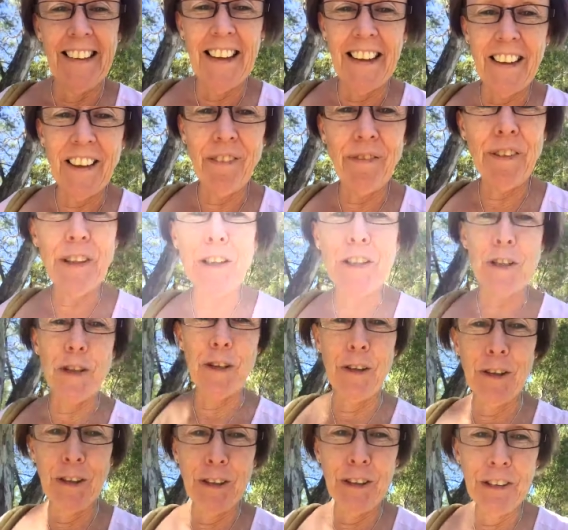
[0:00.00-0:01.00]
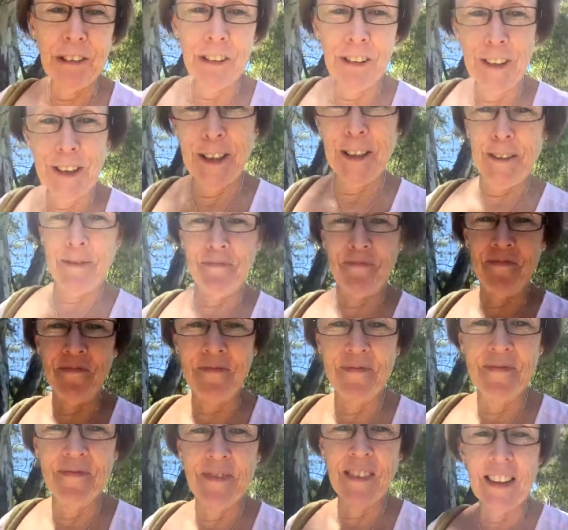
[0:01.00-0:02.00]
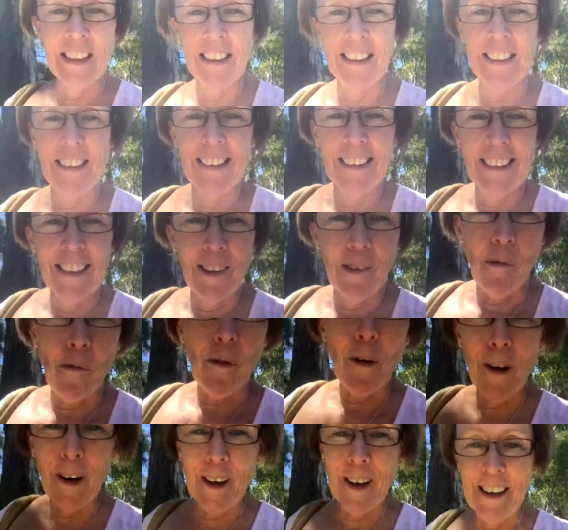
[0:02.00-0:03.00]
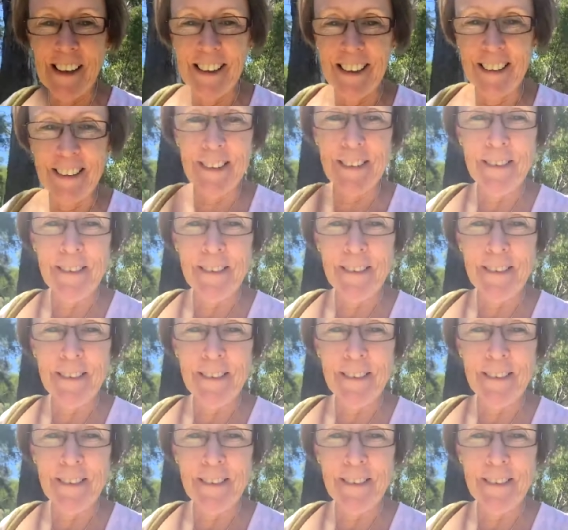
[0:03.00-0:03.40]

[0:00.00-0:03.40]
And if you do, why?